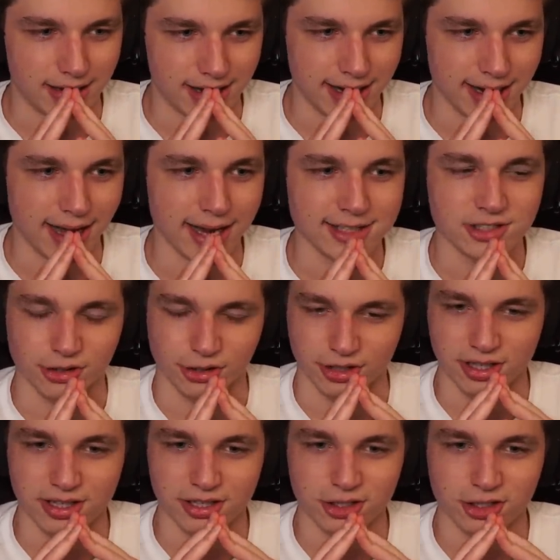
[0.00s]
I, I
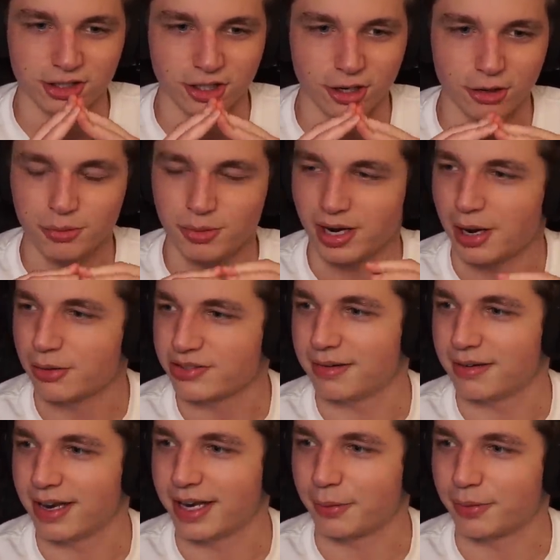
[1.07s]
started this show when I was
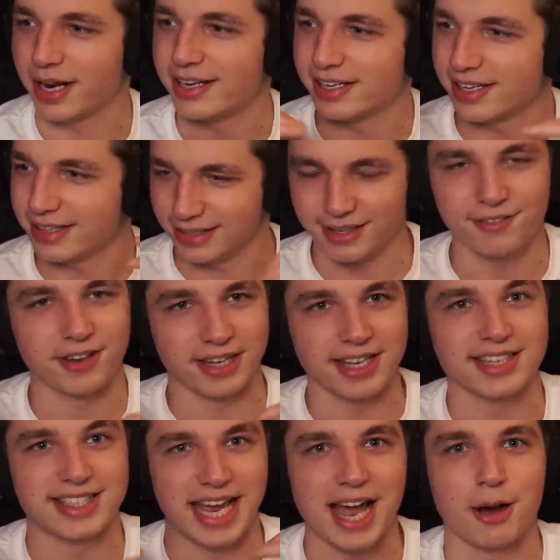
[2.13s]
at, like, when I didn't live in
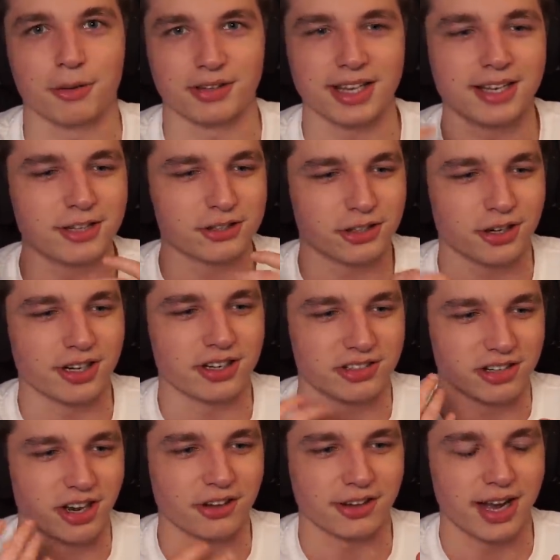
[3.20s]
this house. I literally started in this
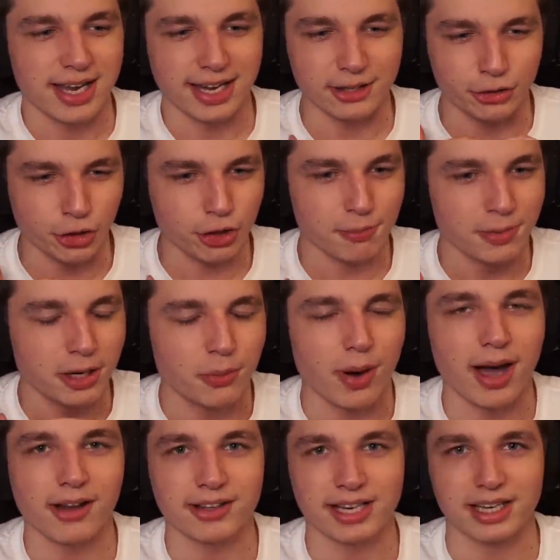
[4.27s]
another house. It took me a
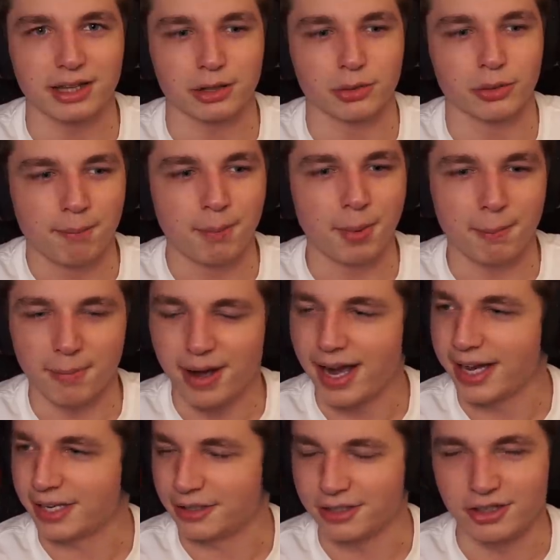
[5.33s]
while to get through it, but
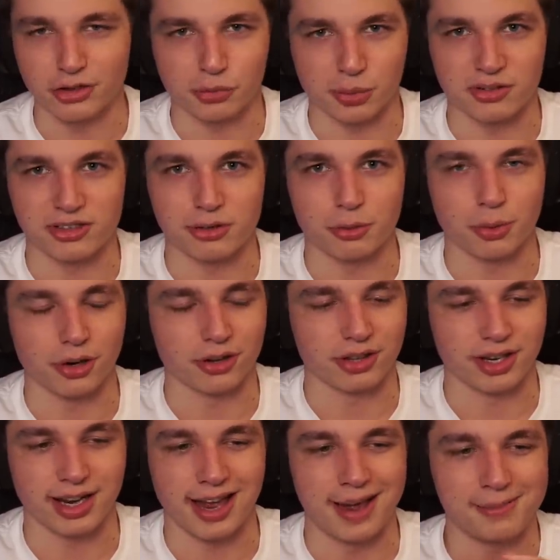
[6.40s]
my goodness, was it worth
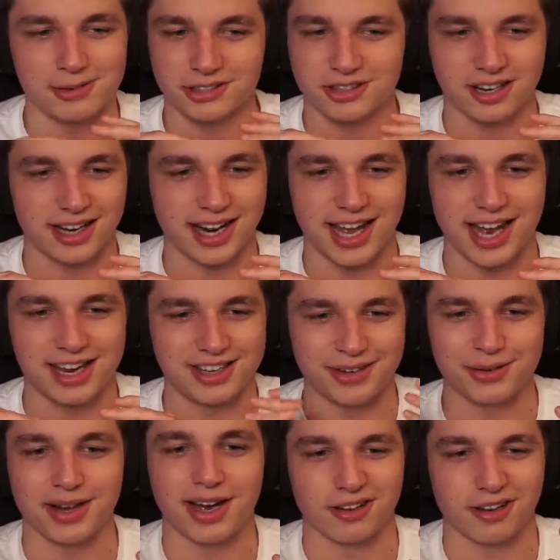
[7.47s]
it. I'm just glad I had
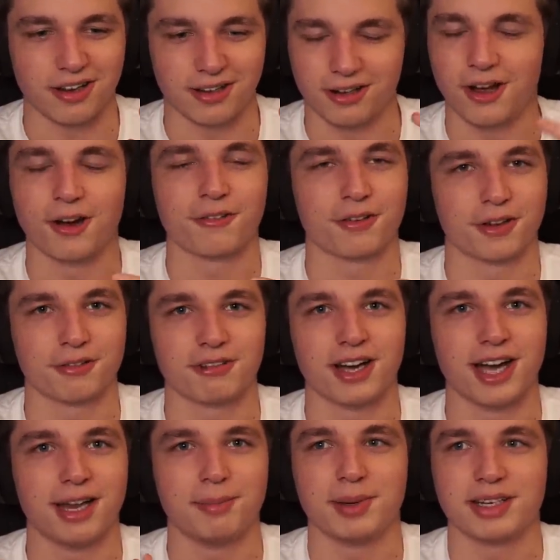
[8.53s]
you guys along for the
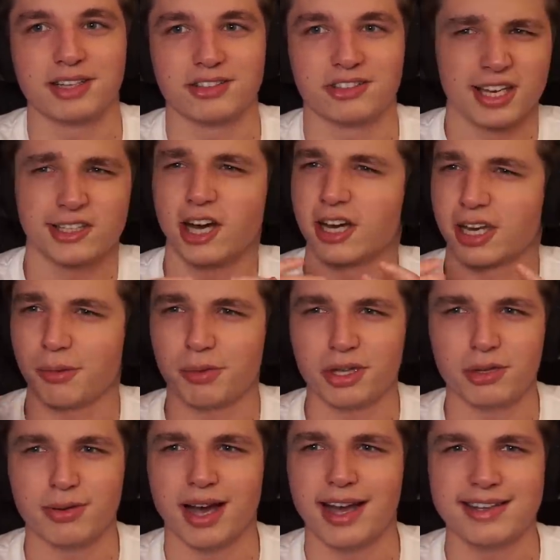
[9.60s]
ride because just talking with
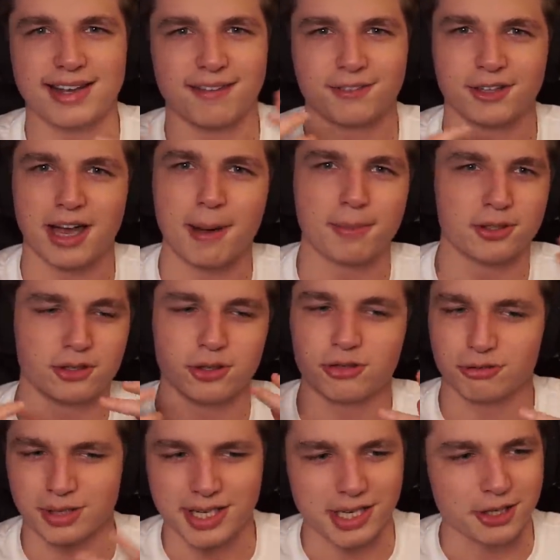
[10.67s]
you guys after
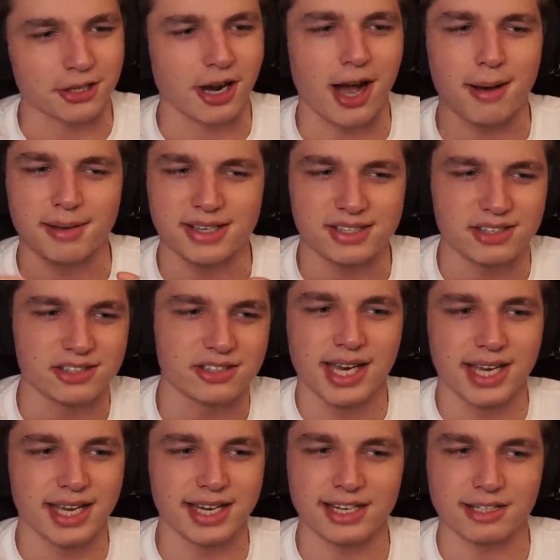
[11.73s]
episodes, reading your comments and
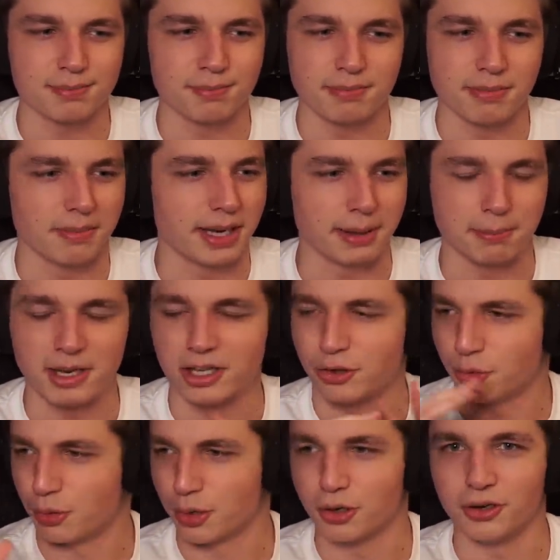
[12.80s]
stuff, it has, like, meant the
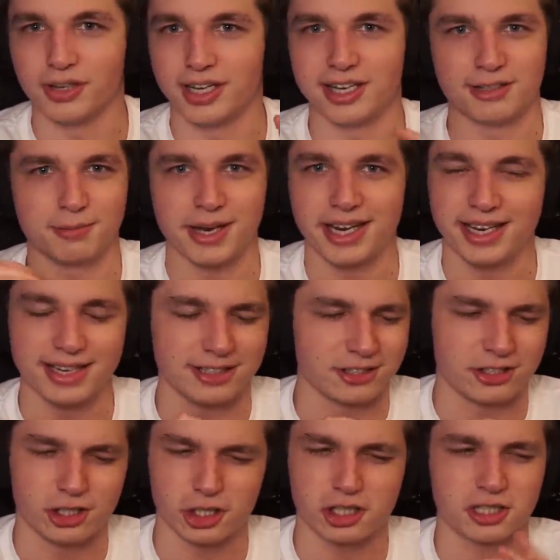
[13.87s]
world. It has made it
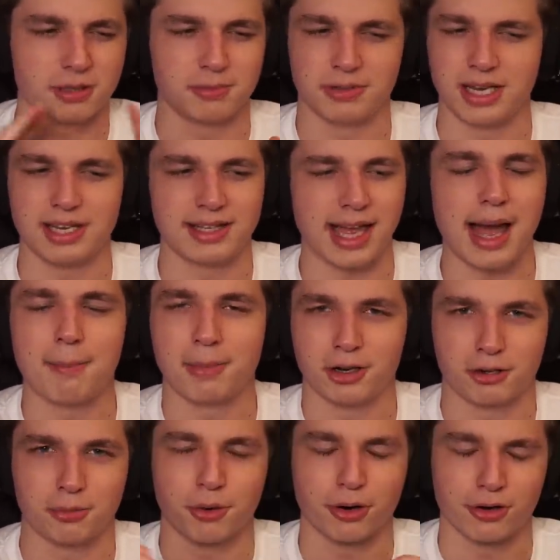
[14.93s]
just that
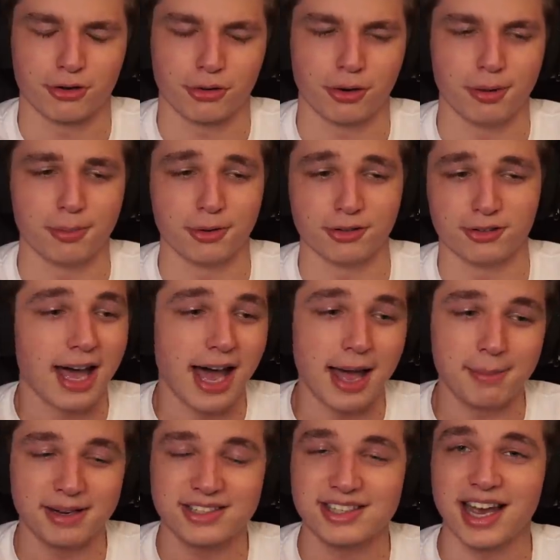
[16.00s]
much more enjoyable. So
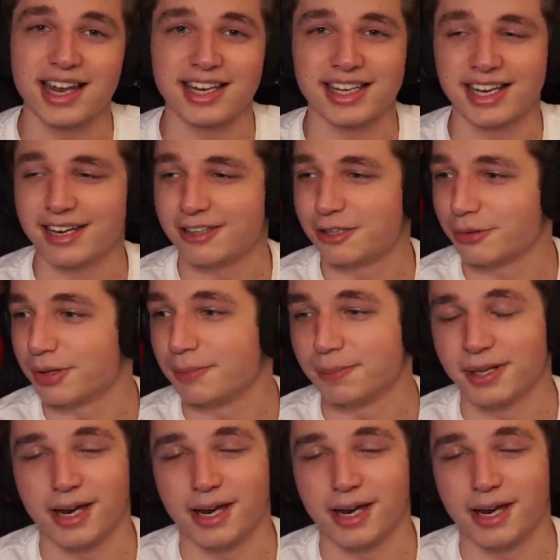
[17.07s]
I'm excited to get get into it.